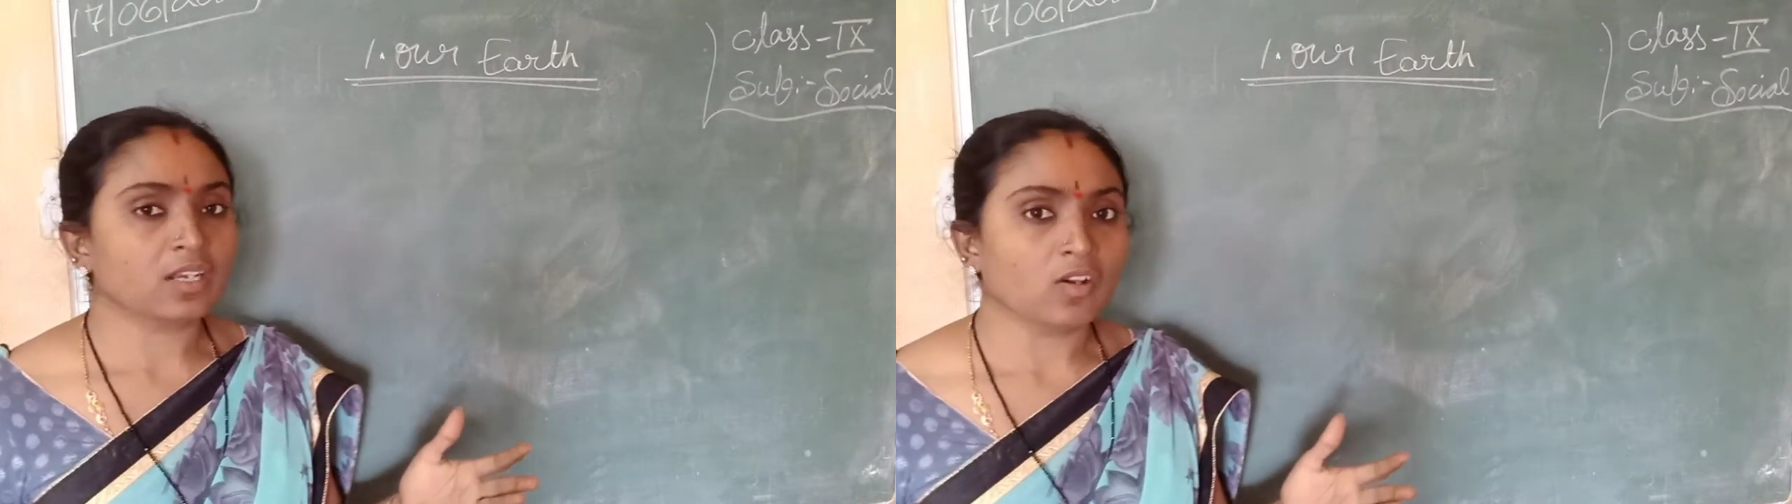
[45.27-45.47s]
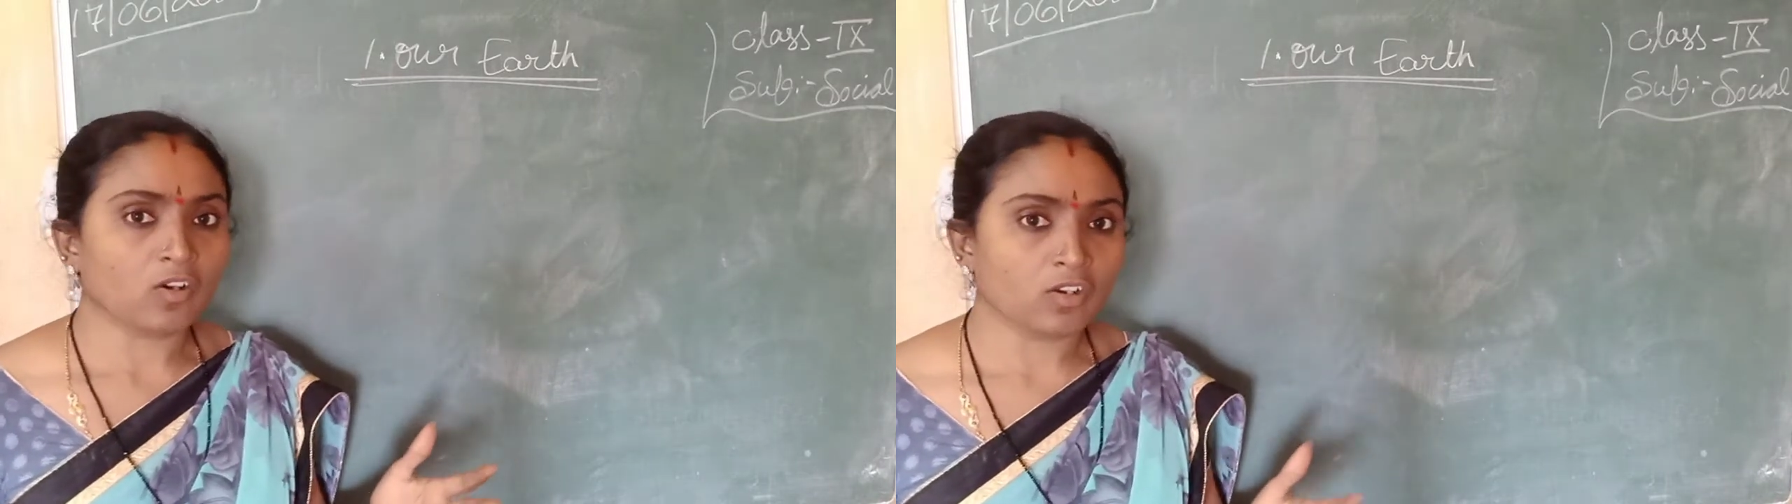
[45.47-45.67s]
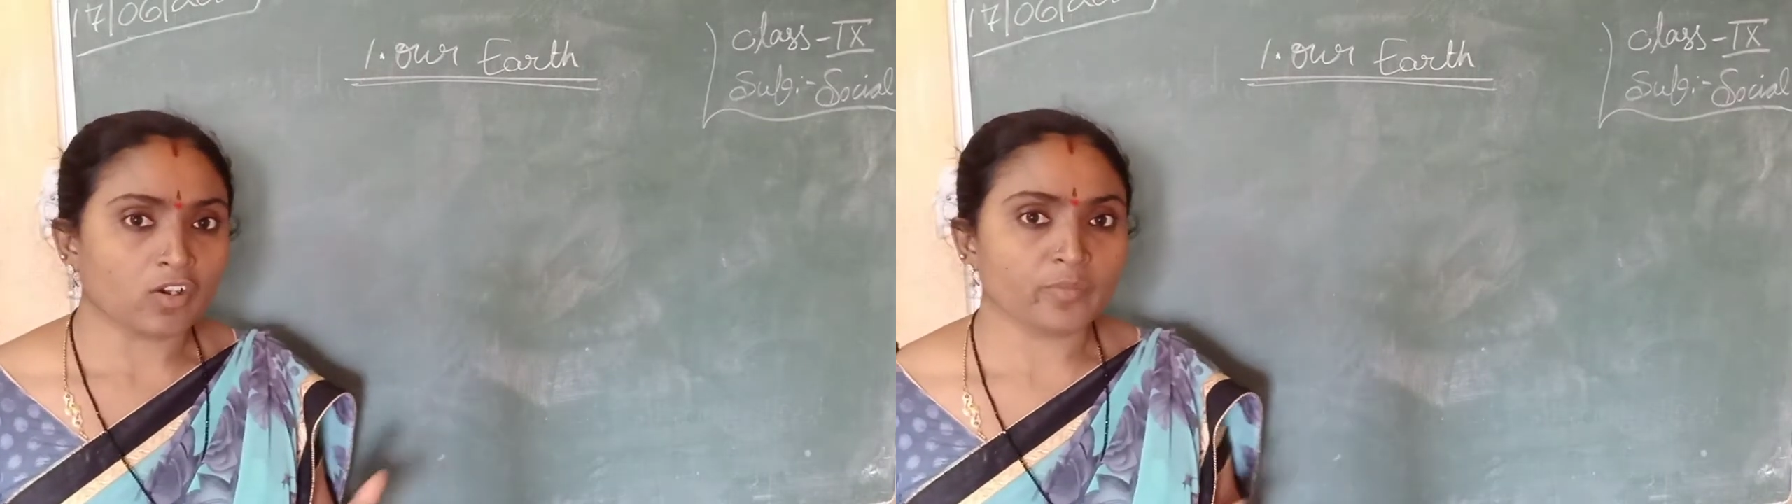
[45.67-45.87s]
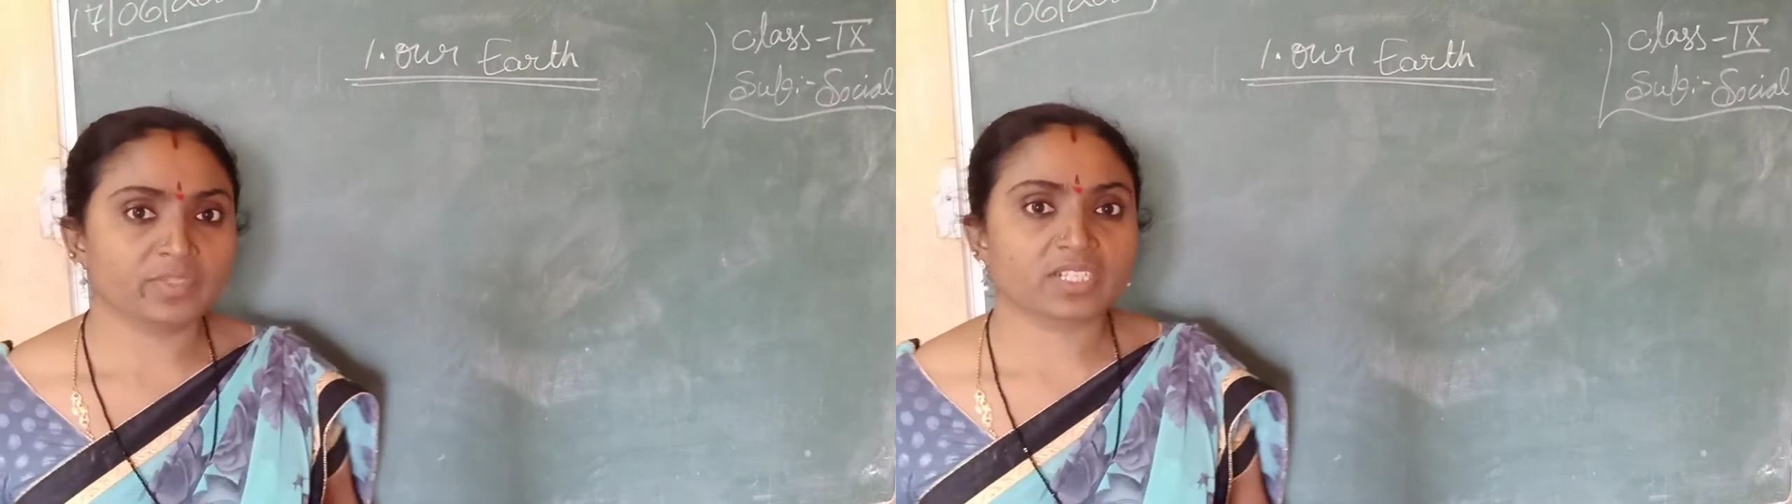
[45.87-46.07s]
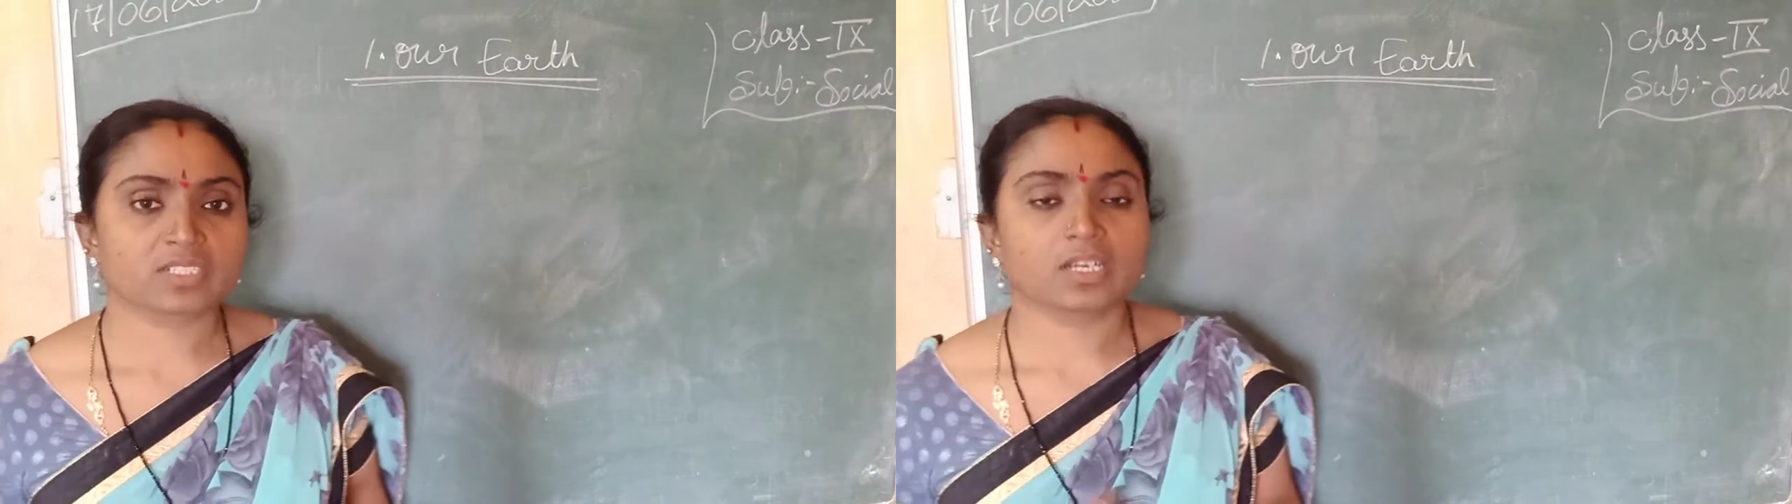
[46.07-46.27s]
all
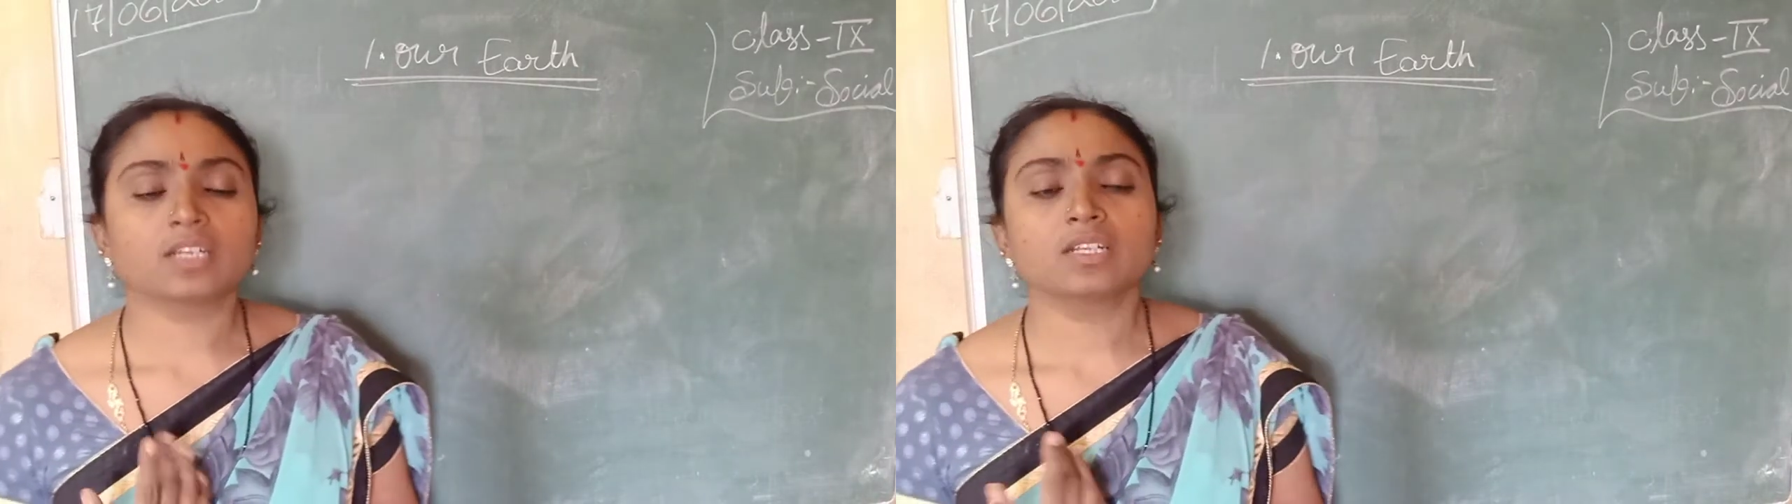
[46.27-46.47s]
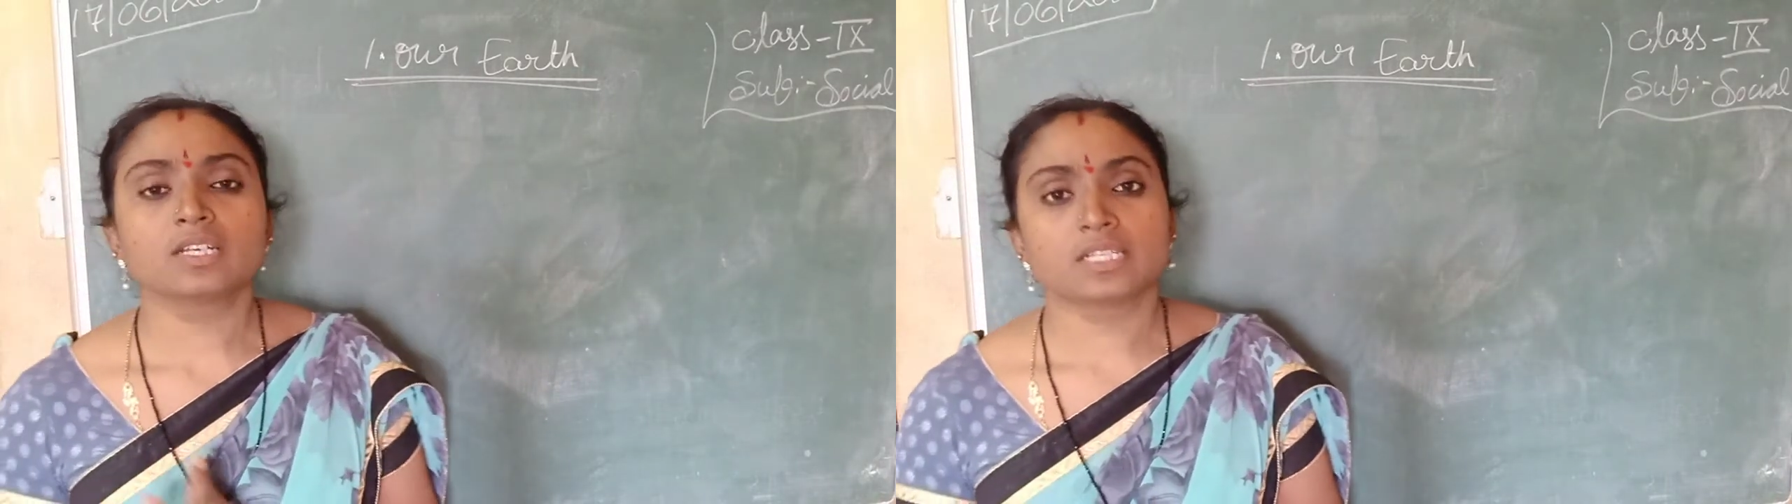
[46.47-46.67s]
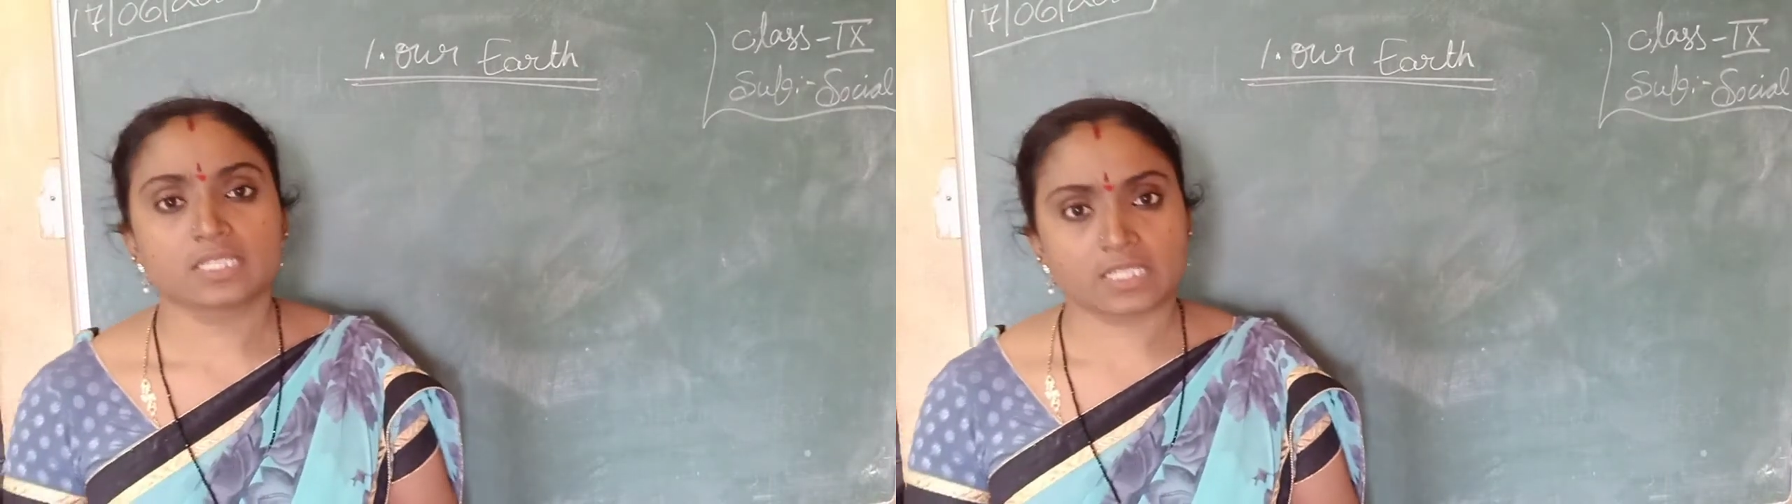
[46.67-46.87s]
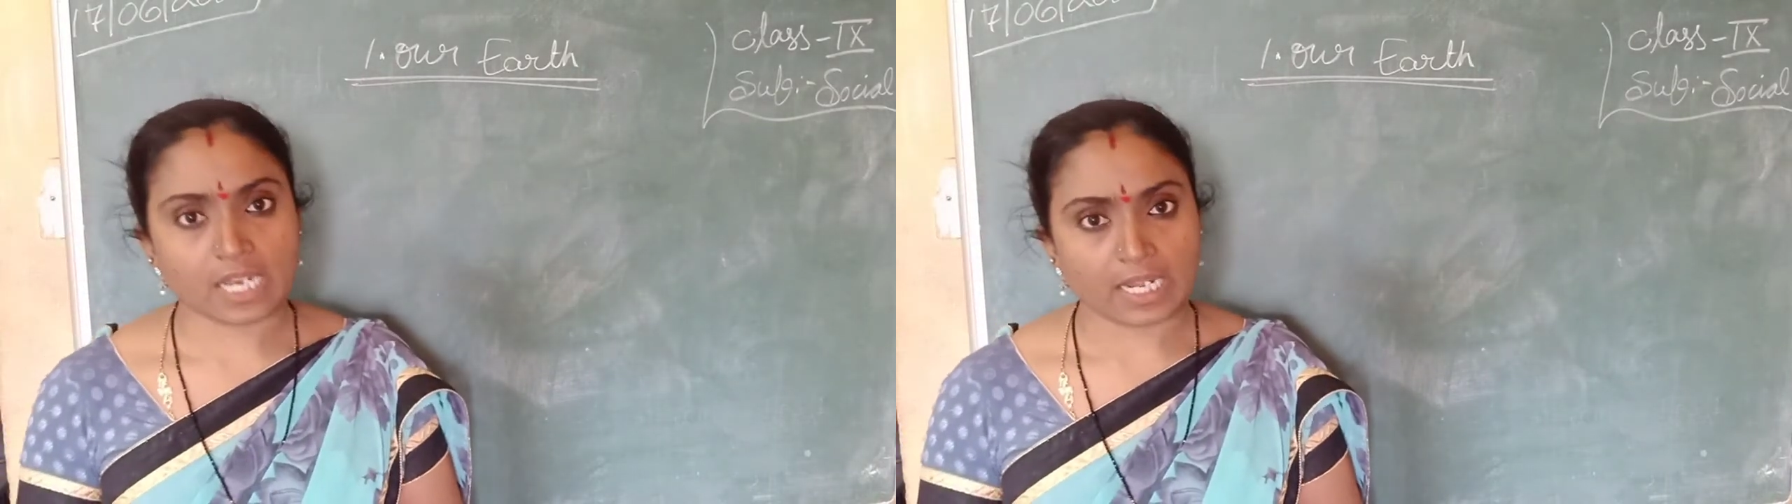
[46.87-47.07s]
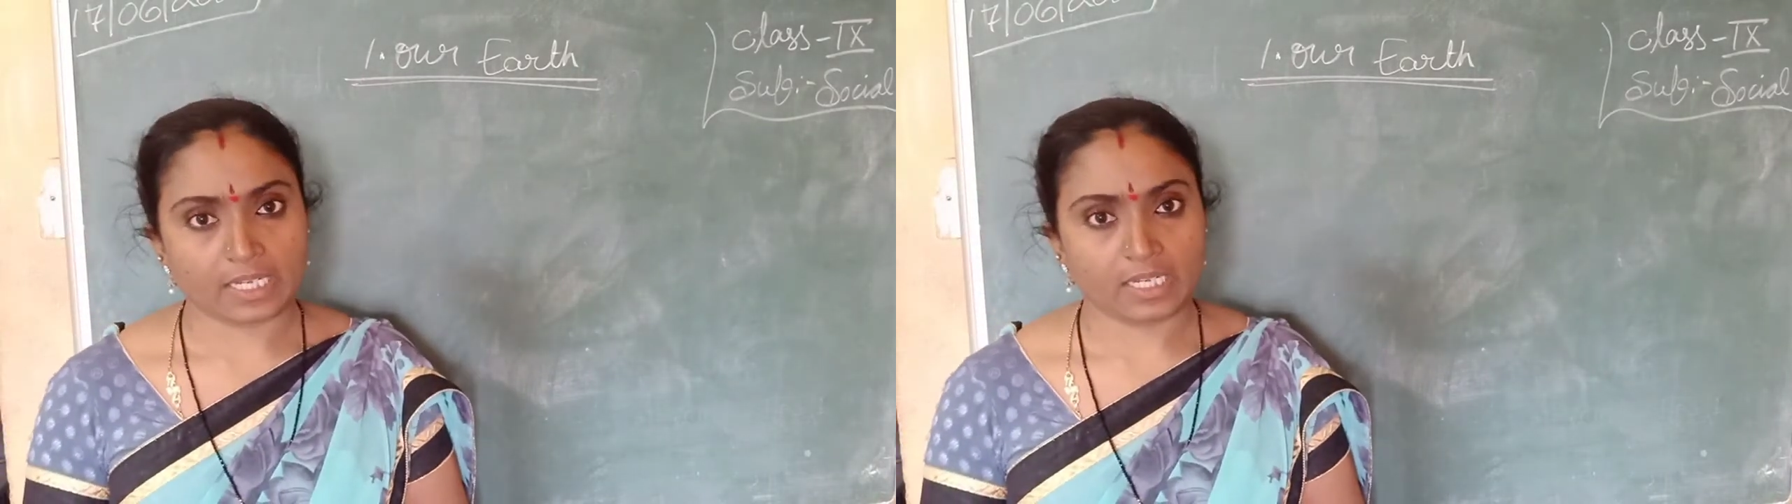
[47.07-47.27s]
objects are
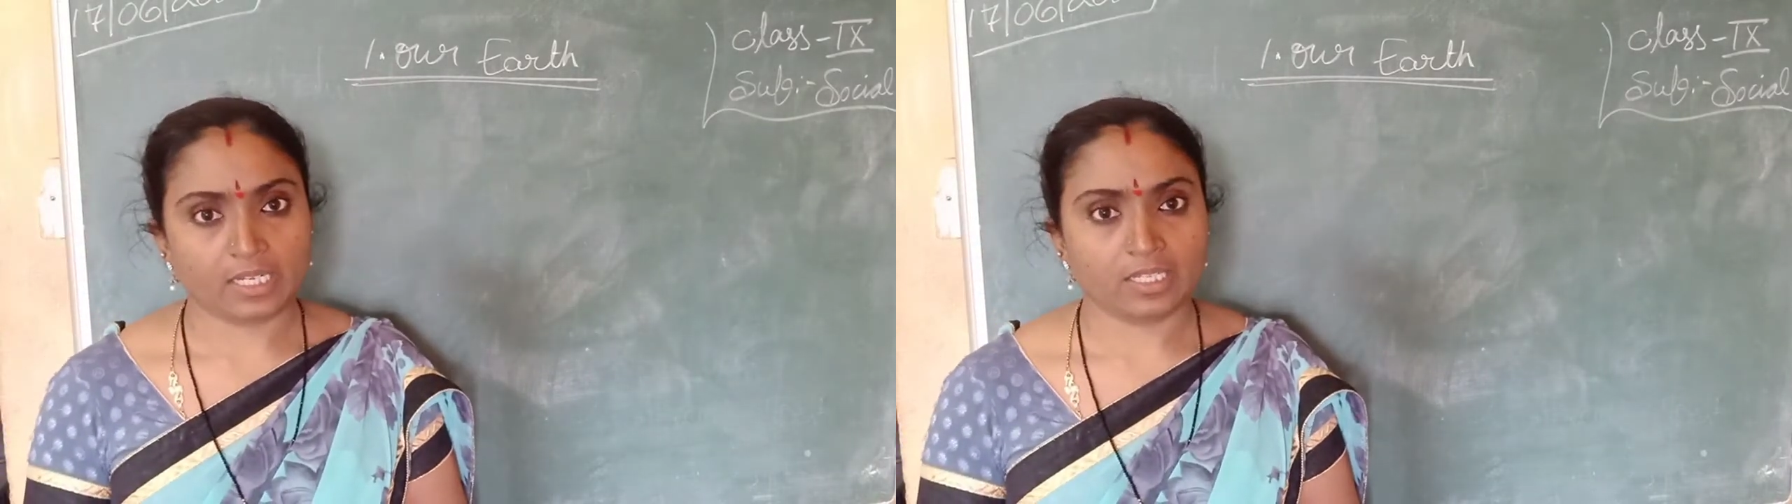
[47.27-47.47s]
started,